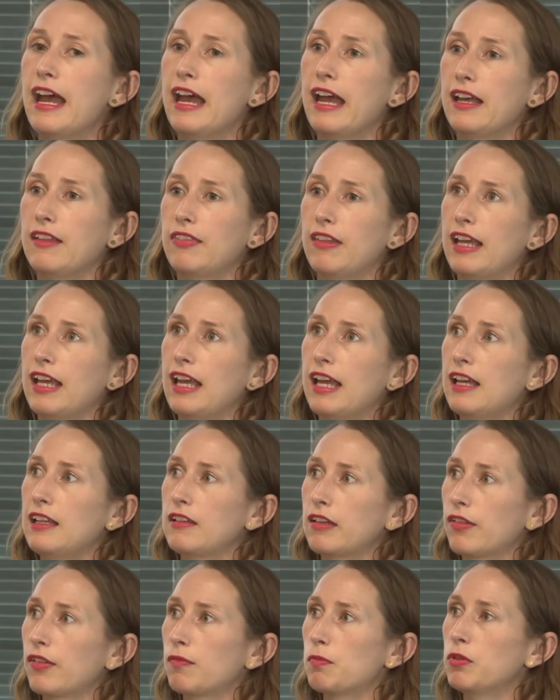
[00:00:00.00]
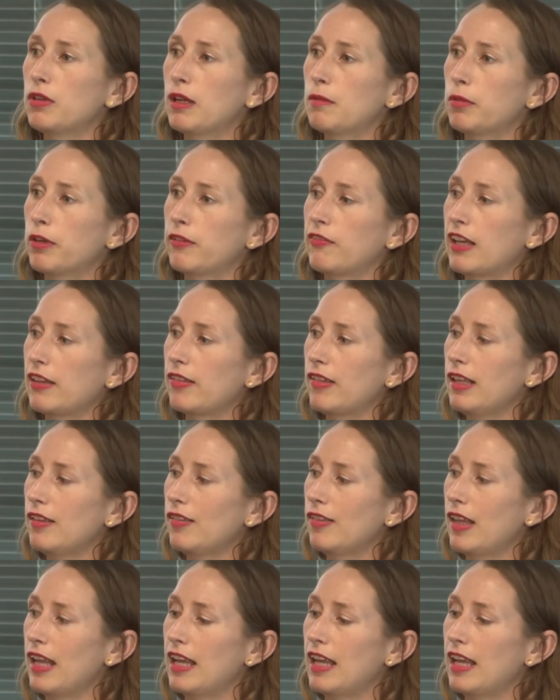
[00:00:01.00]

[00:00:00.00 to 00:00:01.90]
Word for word: And they had a small number of assets.